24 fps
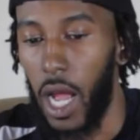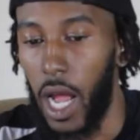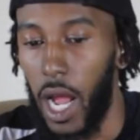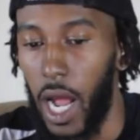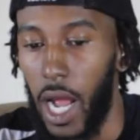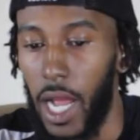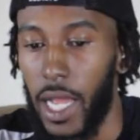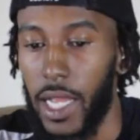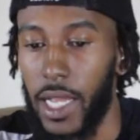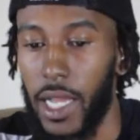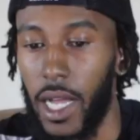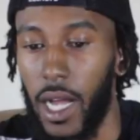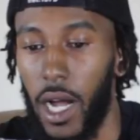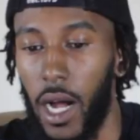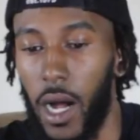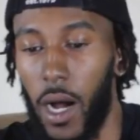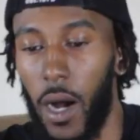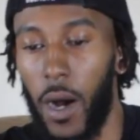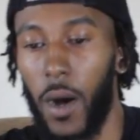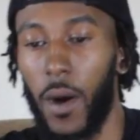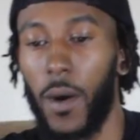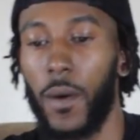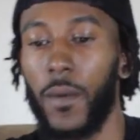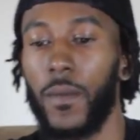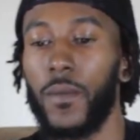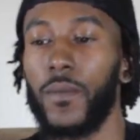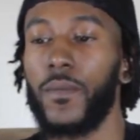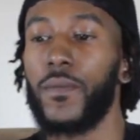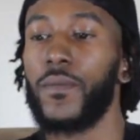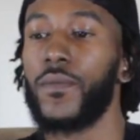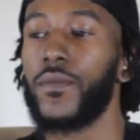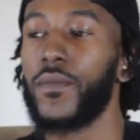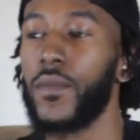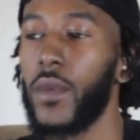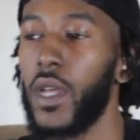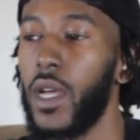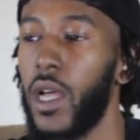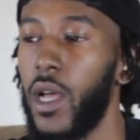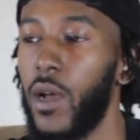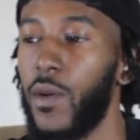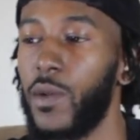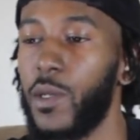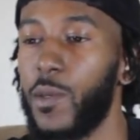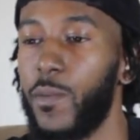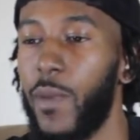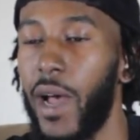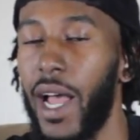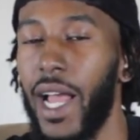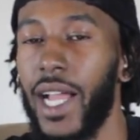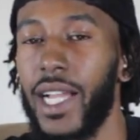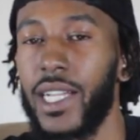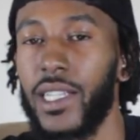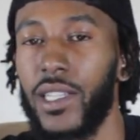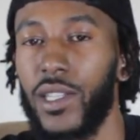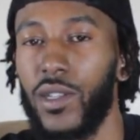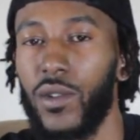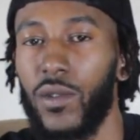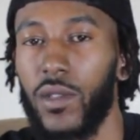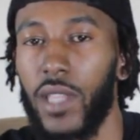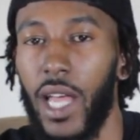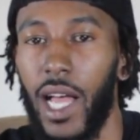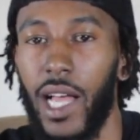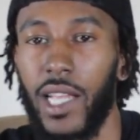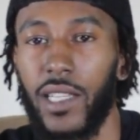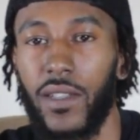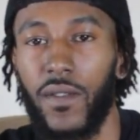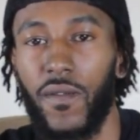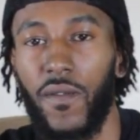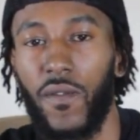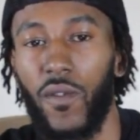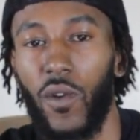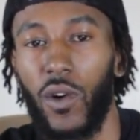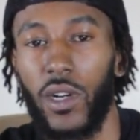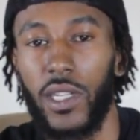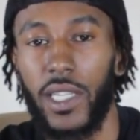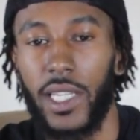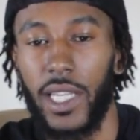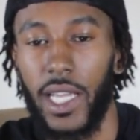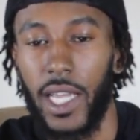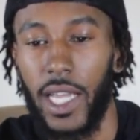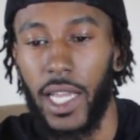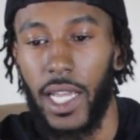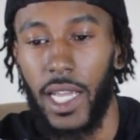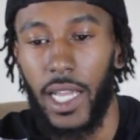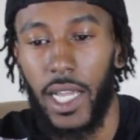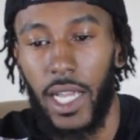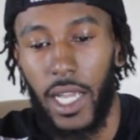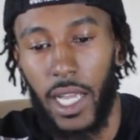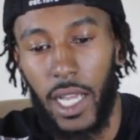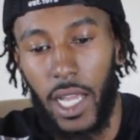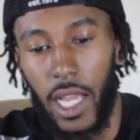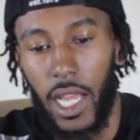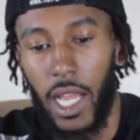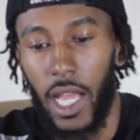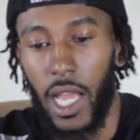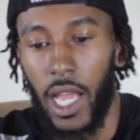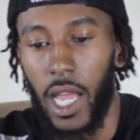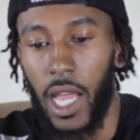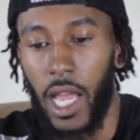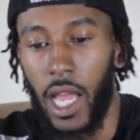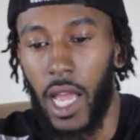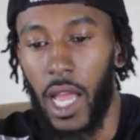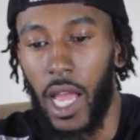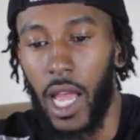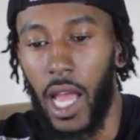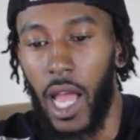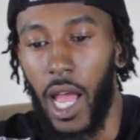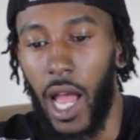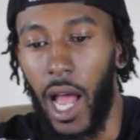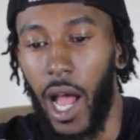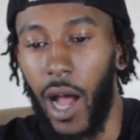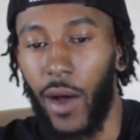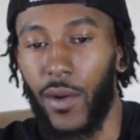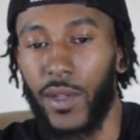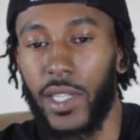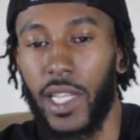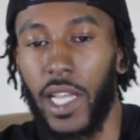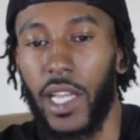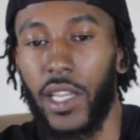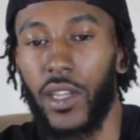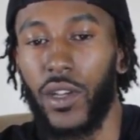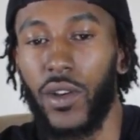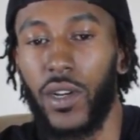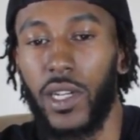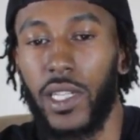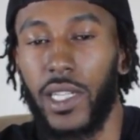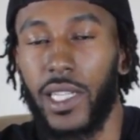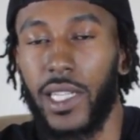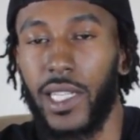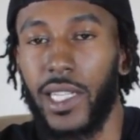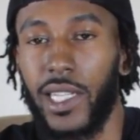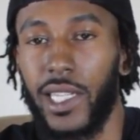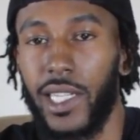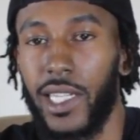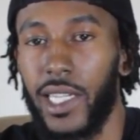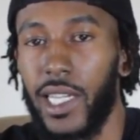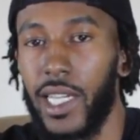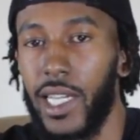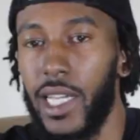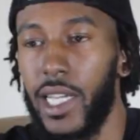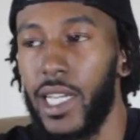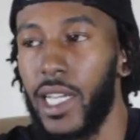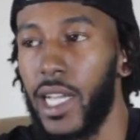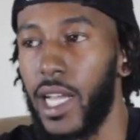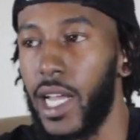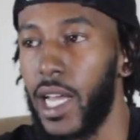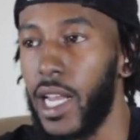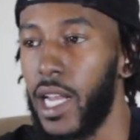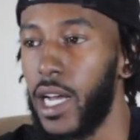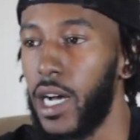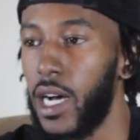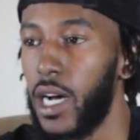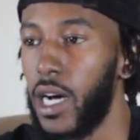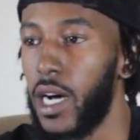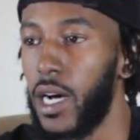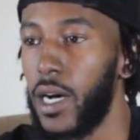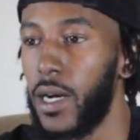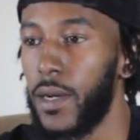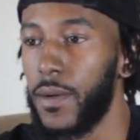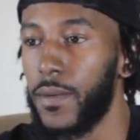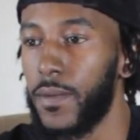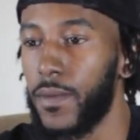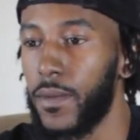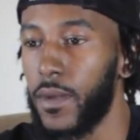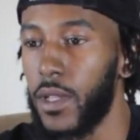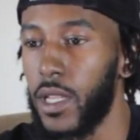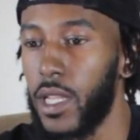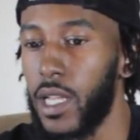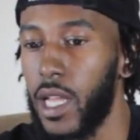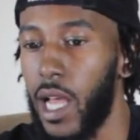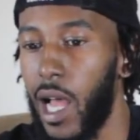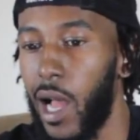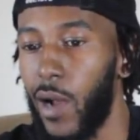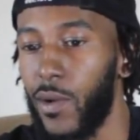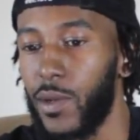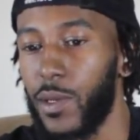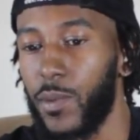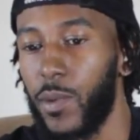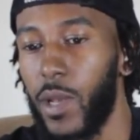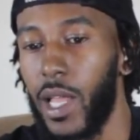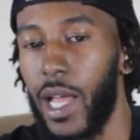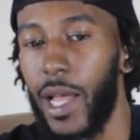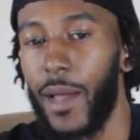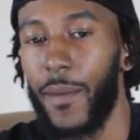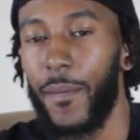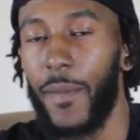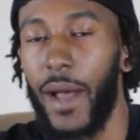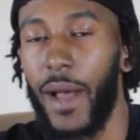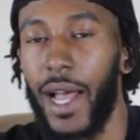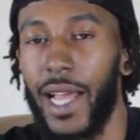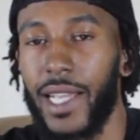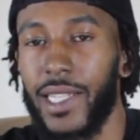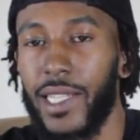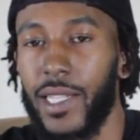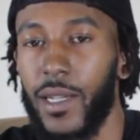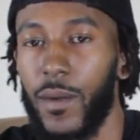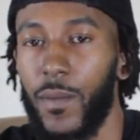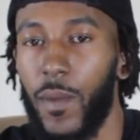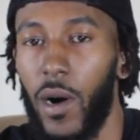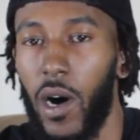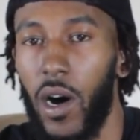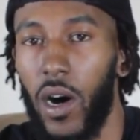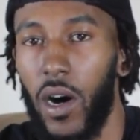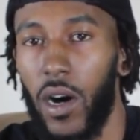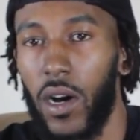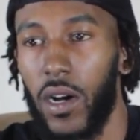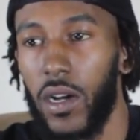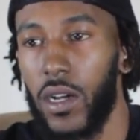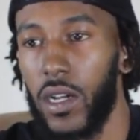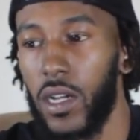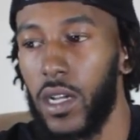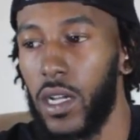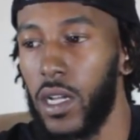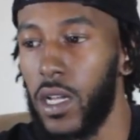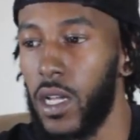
It was back in 2014. I was at UNCG and I was playing basketball